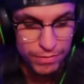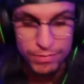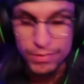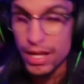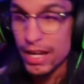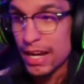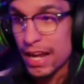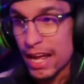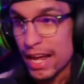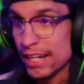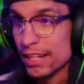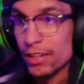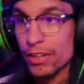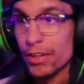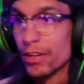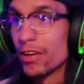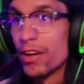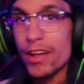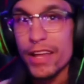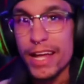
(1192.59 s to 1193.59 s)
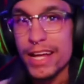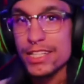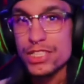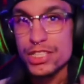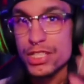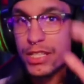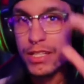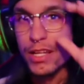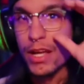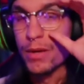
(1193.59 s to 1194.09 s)
and I had to learn all that
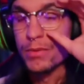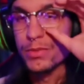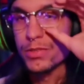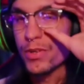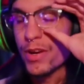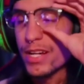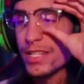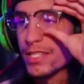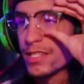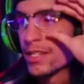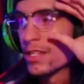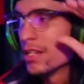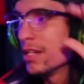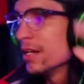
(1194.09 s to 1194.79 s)
shit. That was crazy.